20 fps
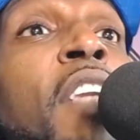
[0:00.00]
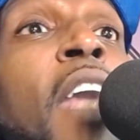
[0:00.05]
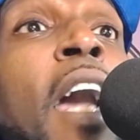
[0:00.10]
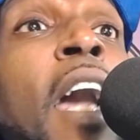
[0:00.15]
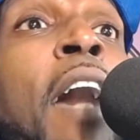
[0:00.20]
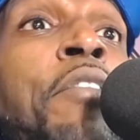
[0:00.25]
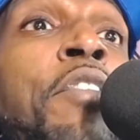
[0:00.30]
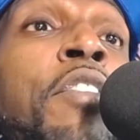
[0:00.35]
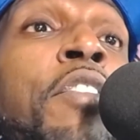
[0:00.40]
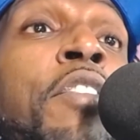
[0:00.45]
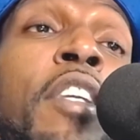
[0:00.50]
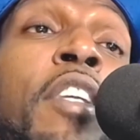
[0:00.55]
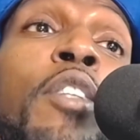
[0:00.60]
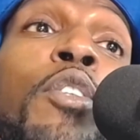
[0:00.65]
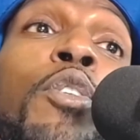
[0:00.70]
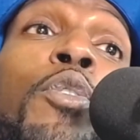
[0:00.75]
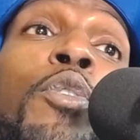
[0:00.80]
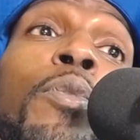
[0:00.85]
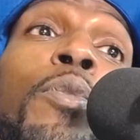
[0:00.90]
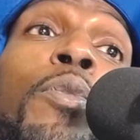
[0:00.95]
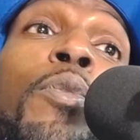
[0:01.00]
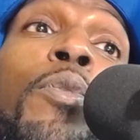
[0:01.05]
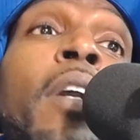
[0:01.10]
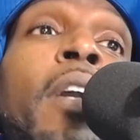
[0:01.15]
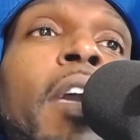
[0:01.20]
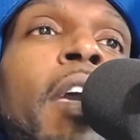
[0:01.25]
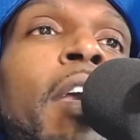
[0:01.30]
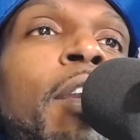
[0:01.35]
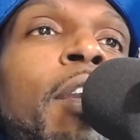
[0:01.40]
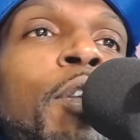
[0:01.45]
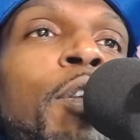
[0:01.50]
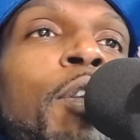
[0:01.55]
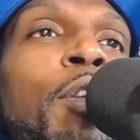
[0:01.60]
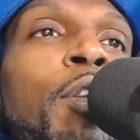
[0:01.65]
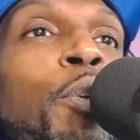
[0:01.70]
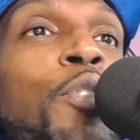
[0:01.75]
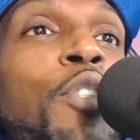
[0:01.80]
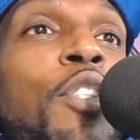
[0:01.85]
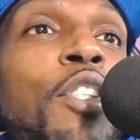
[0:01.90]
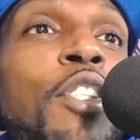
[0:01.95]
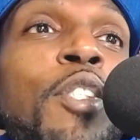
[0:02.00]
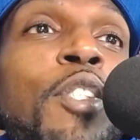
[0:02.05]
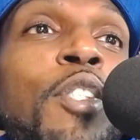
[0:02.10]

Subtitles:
seen you in the churches